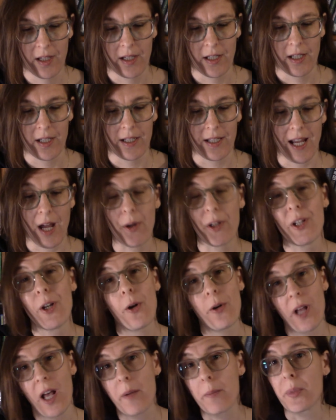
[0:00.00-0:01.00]
Now, a
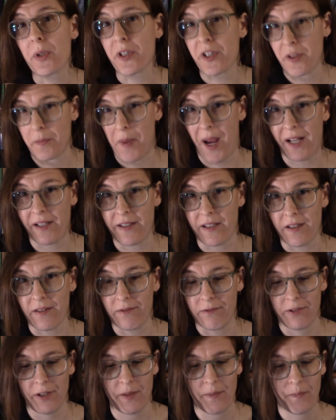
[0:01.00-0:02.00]
note on perspective.
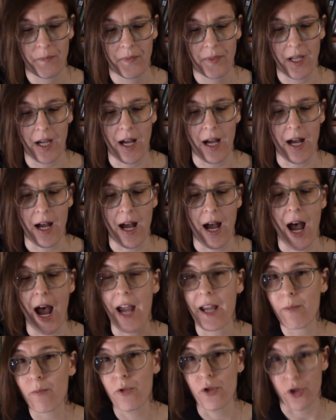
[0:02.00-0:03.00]

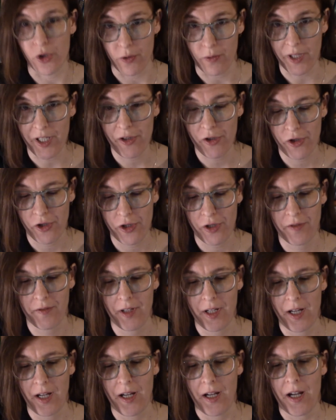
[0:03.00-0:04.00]
I am Jewish.
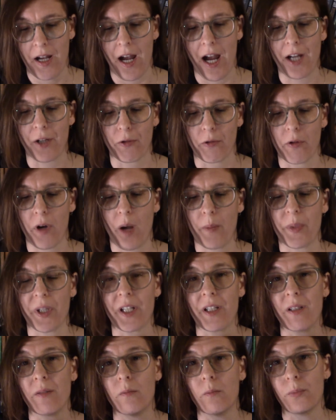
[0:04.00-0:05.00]
I grew up
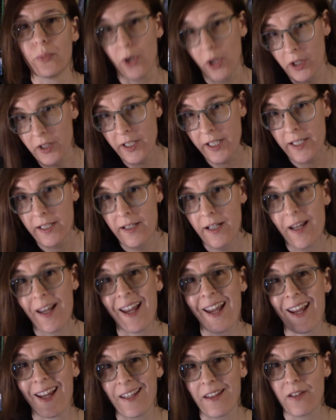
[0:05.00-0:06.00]
in Brooklyn
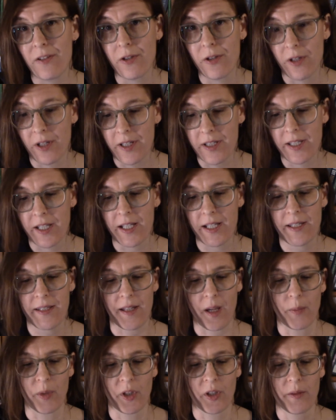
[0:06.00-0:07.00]
and the New York City
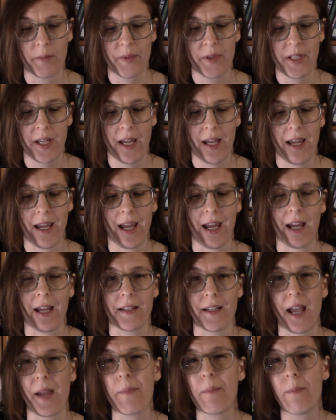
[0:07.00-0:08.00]
suburbs,
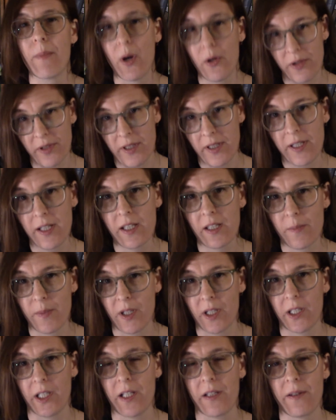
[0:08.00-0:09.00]
and I mostly
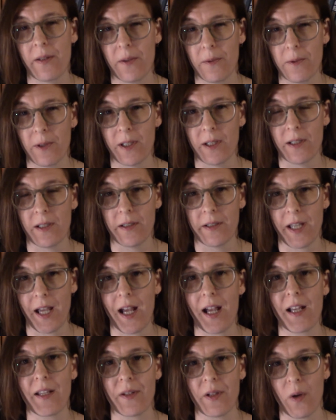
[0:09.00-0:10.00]
experienced the world
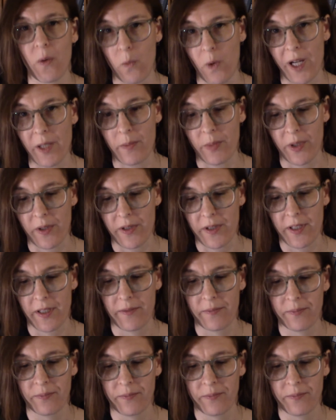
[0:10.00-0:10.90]
as a white person.